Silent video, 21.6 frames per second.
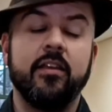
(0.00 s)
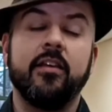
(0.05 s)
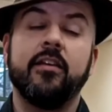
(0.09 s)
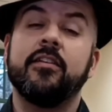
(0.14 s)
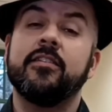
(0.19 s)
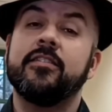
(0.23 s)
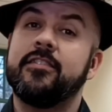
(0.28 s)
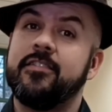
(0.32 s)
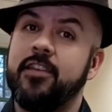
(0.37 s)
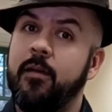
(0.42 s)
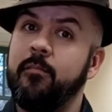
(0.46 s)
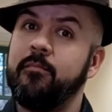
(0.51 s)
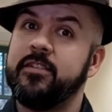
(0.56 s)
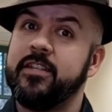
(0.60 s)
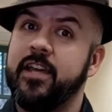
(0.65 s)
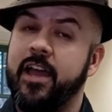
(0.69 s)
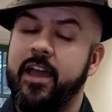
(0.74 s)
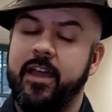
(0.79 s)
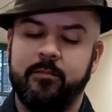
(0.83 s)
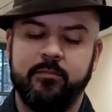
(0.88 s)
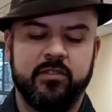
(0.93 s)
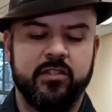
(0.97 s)

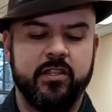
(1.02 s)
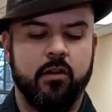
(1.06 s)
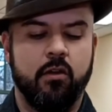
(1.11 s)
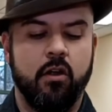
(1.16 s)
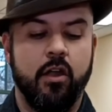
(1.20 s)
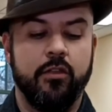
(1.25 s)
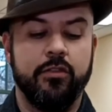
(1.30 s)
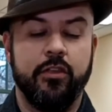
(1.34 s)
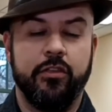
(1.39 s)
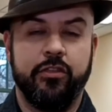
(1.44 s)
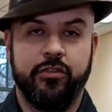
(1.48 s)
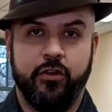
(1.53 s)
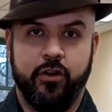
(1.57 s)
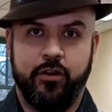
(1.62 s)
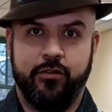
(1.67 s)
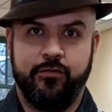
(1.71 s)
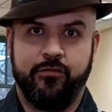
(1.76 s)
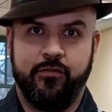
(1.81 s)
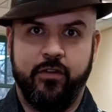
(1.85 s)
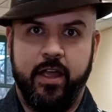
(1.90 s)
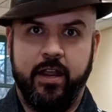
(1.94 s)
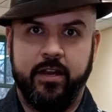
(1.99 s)
Sometimes they're on the 3rd
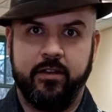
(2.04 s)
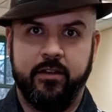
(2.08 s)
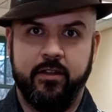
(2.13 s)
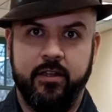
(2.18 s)
fret,